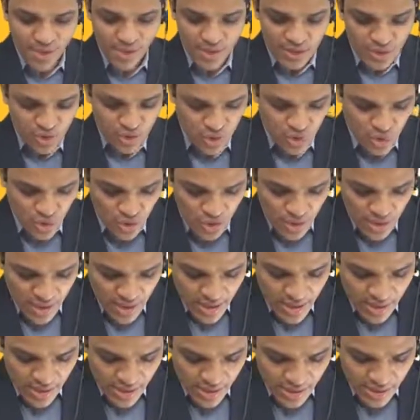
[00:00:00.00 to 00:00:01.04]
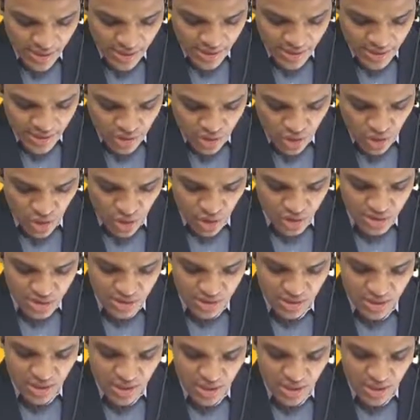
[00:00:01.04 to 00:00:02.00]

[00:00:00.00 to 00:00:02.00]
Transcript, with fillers: so interest cost,